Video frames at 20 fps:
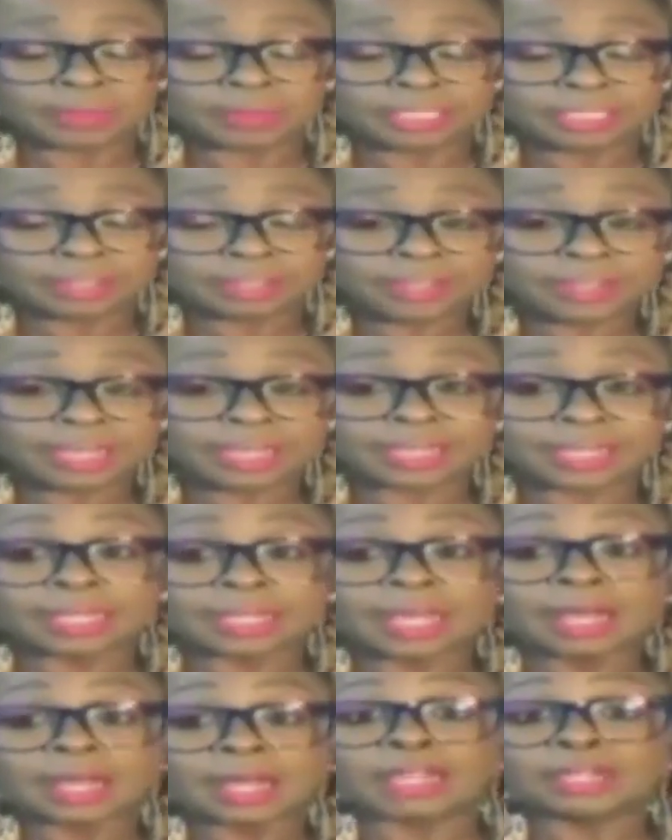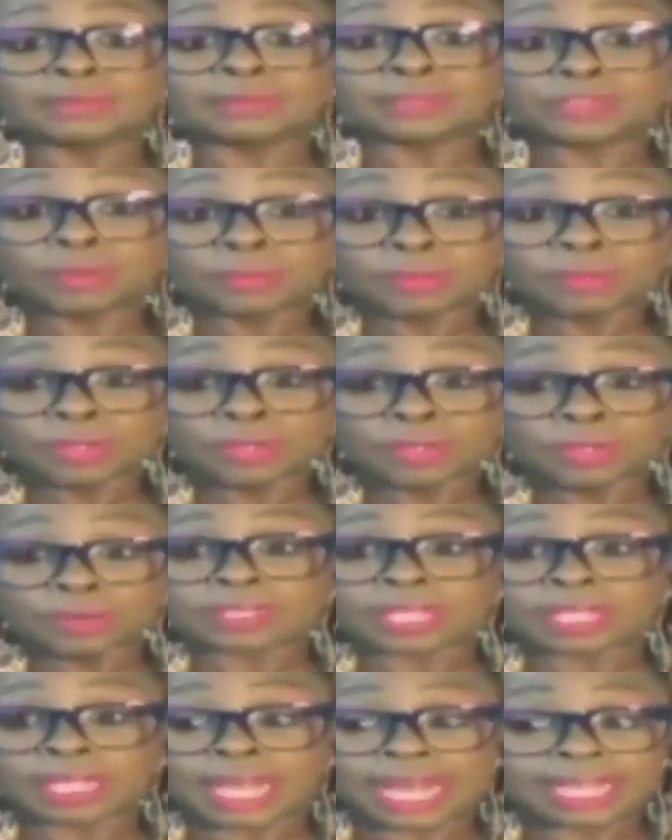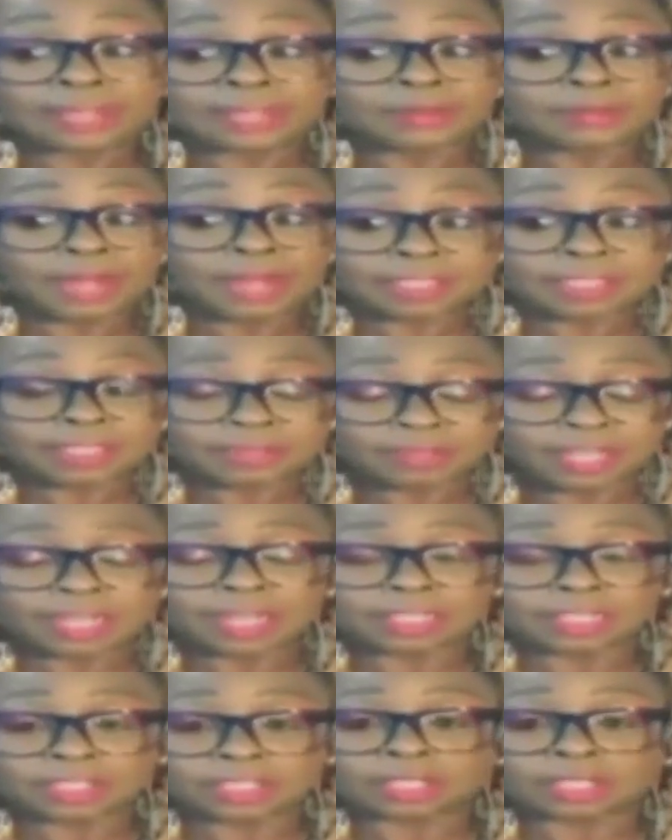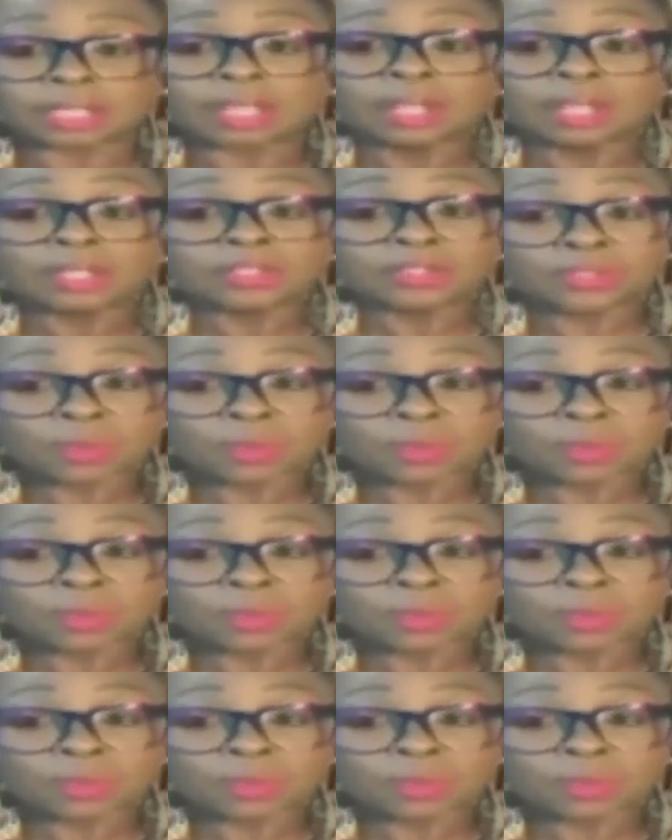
specifically Calypso music and the rest of the culture,